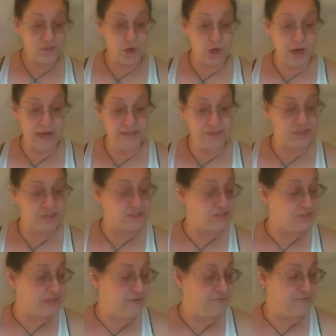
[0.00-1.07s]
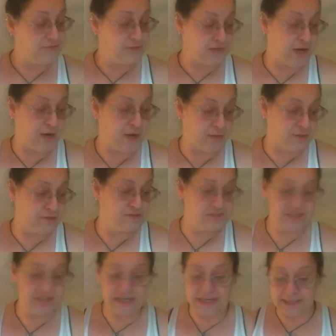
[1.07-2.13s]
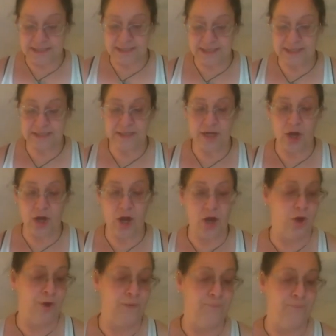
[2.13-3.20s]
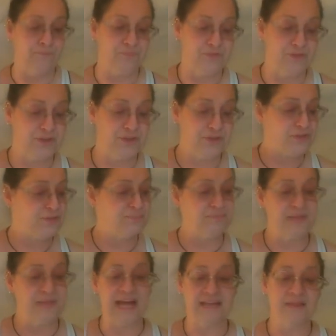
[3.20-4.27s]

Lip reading: I just love the colors in it. The black, the